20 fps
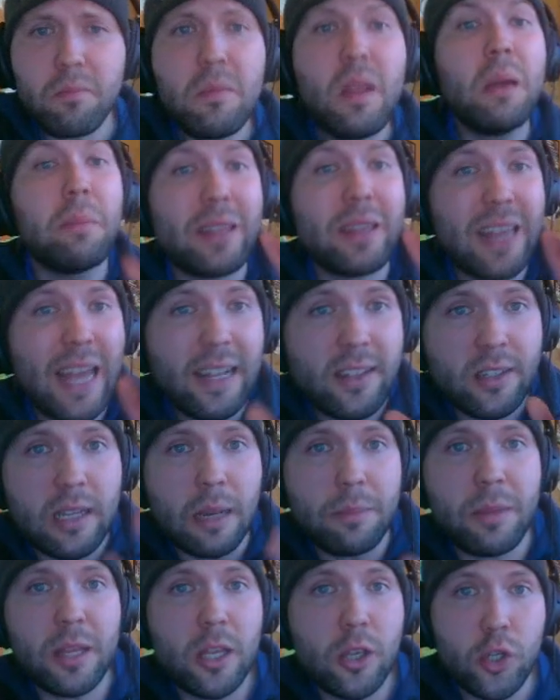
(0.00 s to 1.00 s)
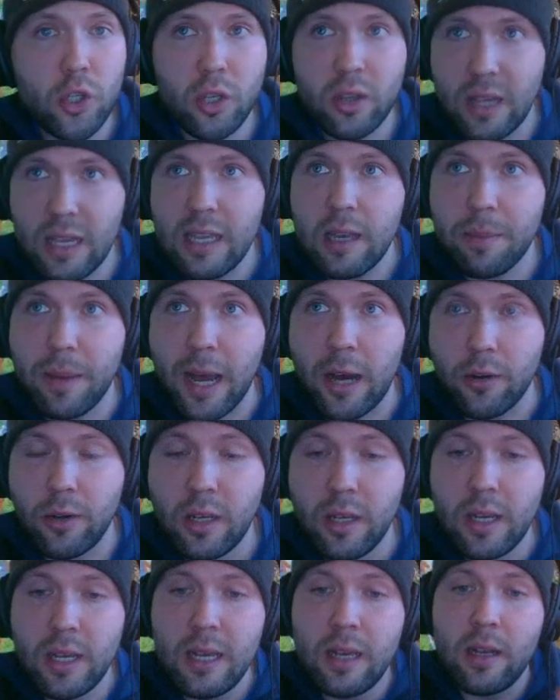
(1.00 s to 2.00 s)
but that's something you should think about,
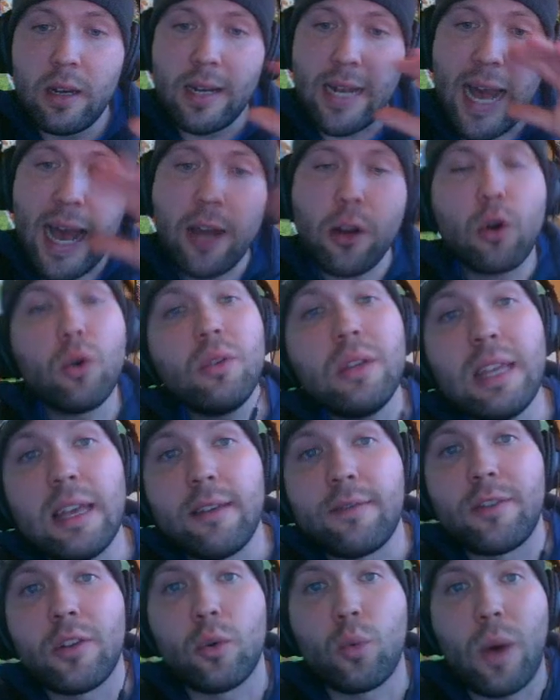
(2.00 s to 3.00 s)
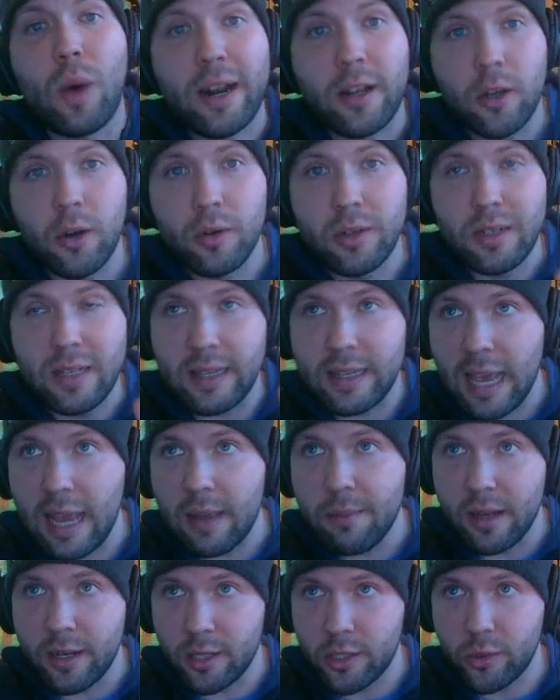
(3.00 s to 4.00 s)
not only if you want to go into the
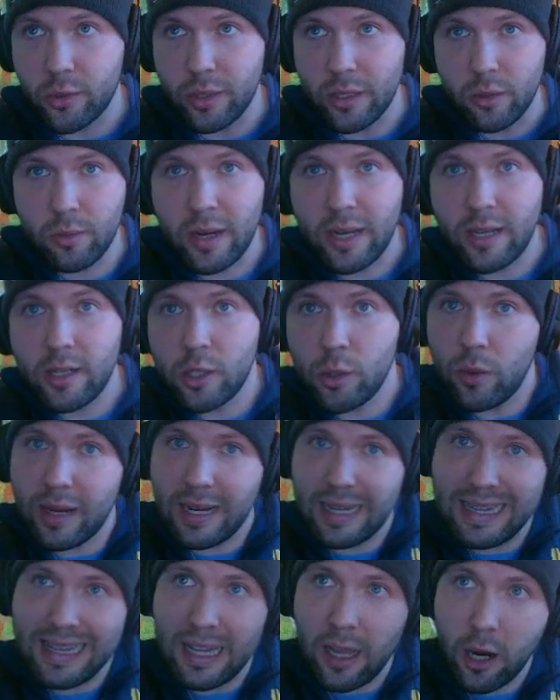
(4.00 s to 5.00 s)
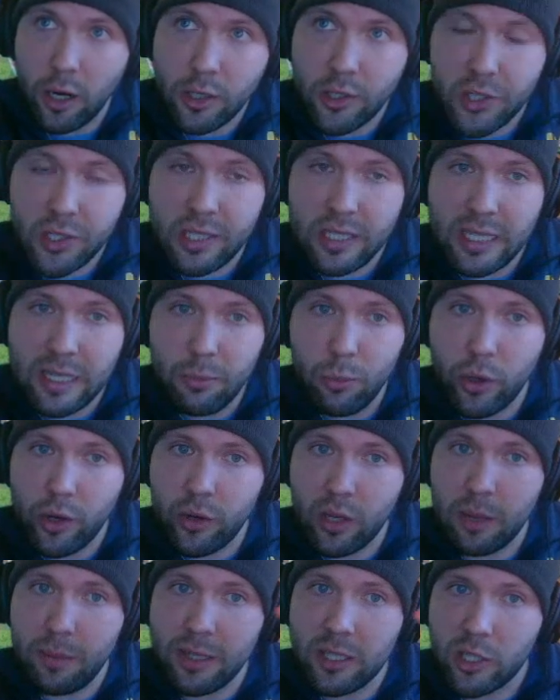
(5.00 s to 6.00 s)
game industry, right? Do you want a large team where you're
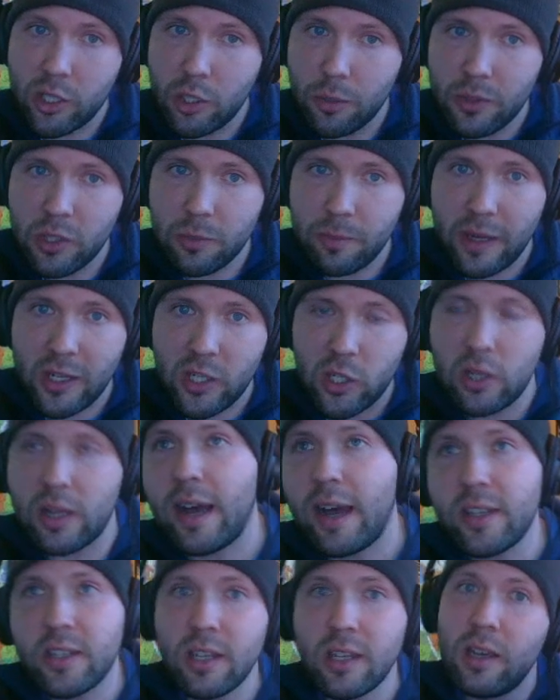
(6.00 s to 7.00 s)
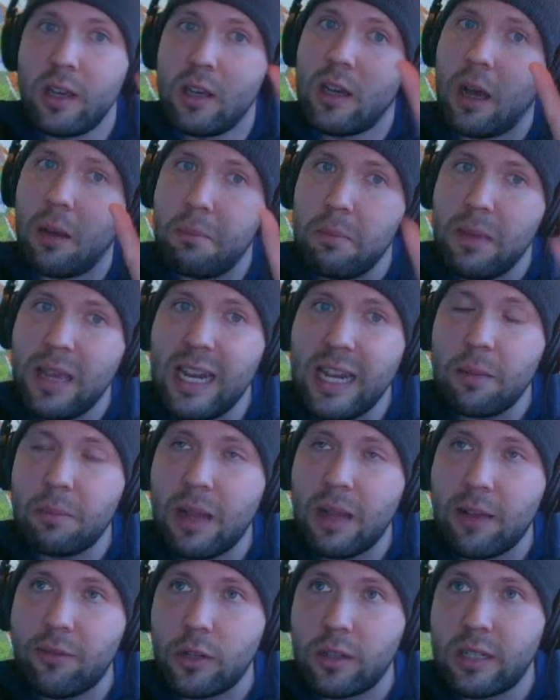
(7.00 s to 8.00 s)
going to be super specialized, a medium
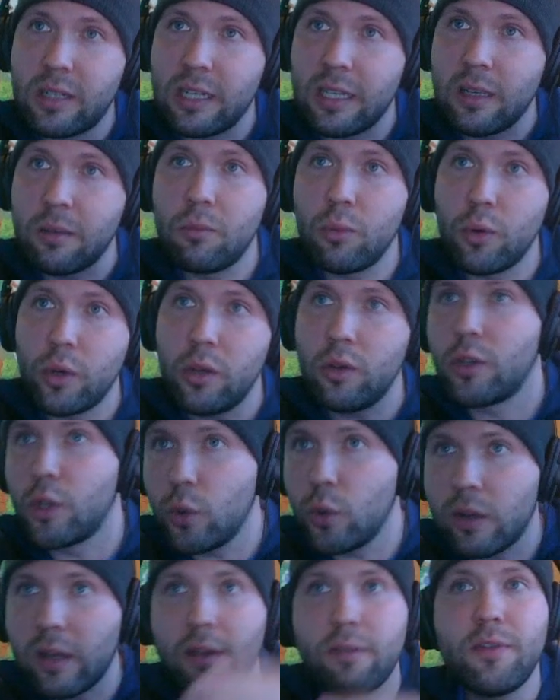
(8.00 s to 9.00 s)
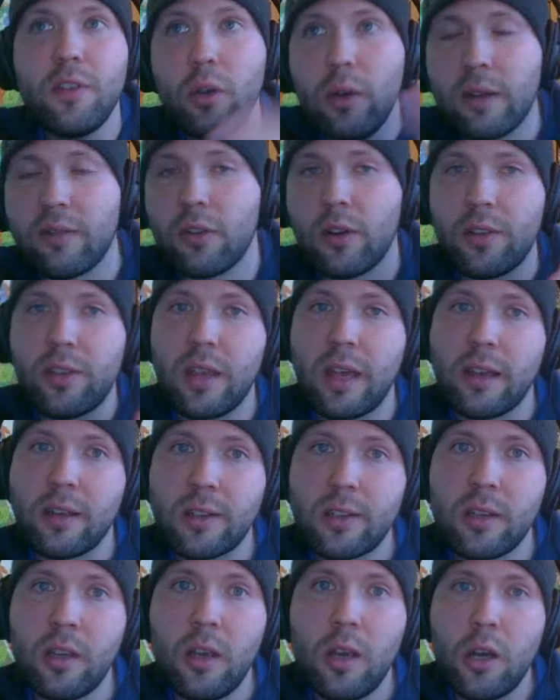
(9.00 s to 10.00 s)
level team where you're doing a few different
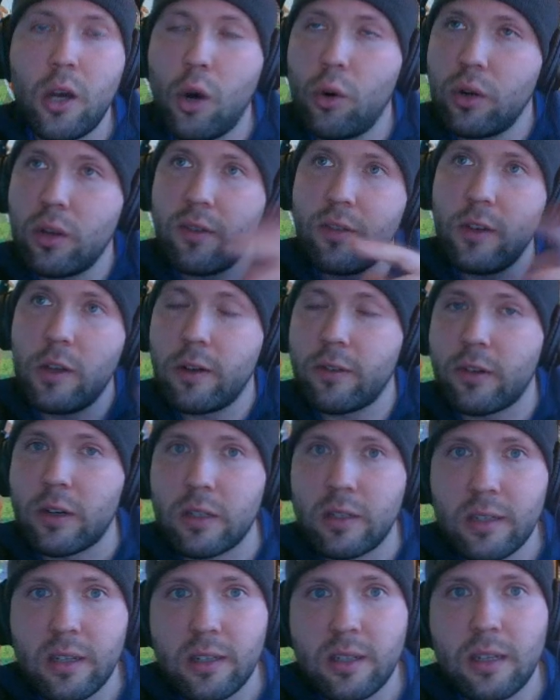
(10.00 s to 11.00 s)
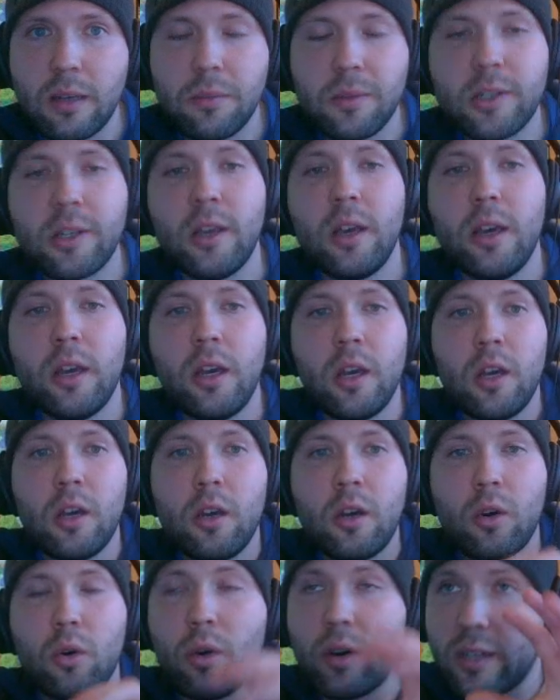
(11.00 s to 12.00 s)
things, owning a few different systems,
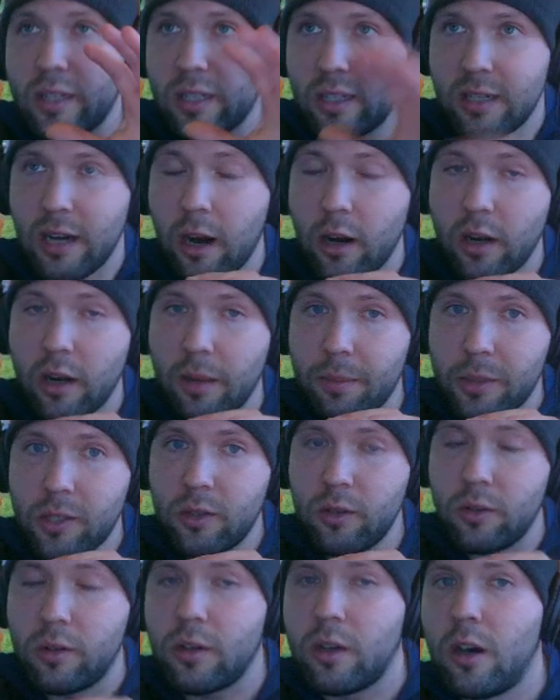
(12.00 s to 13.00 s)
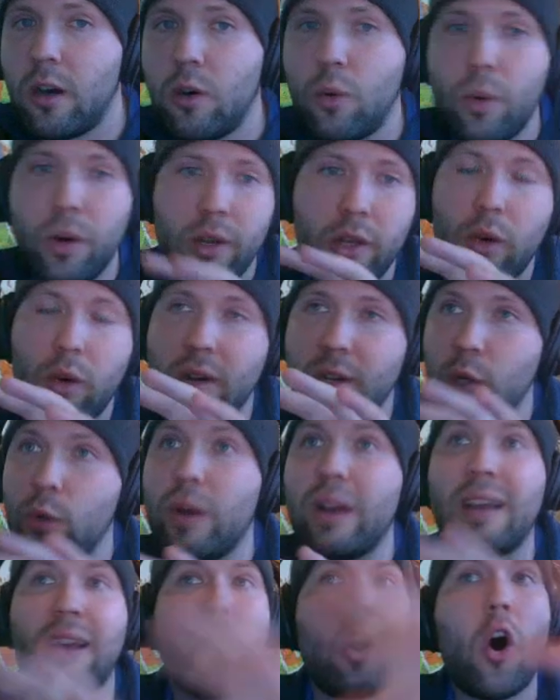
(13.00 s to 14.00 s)
or a startup studio where you are
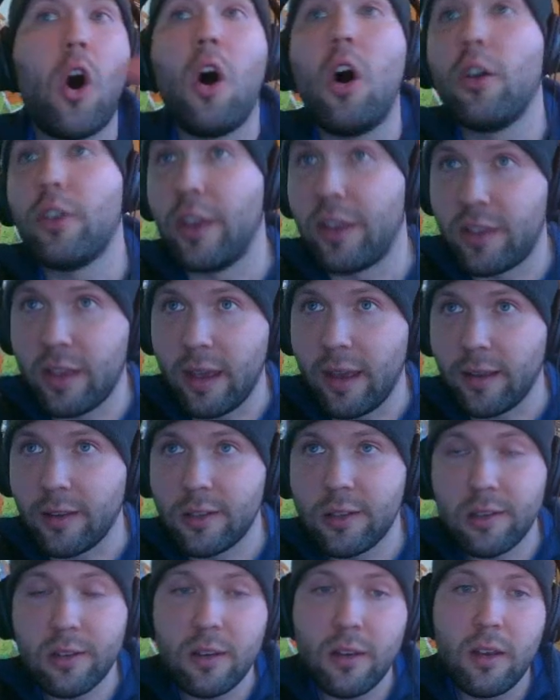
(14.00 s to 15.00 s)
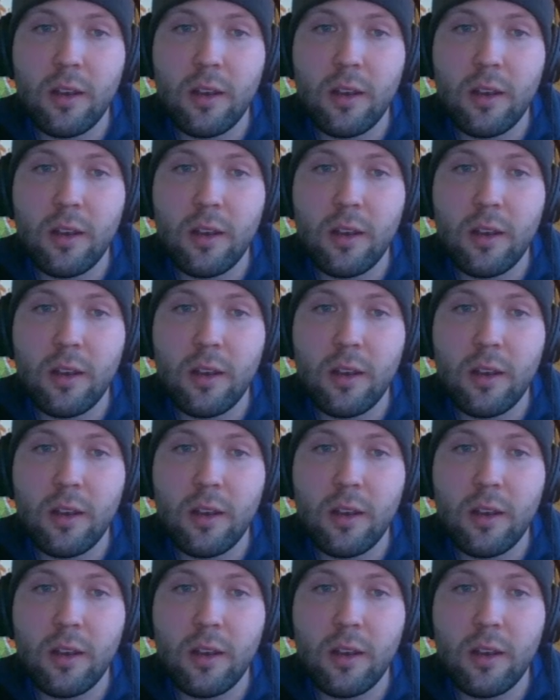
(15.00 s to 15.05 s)
doing all the things?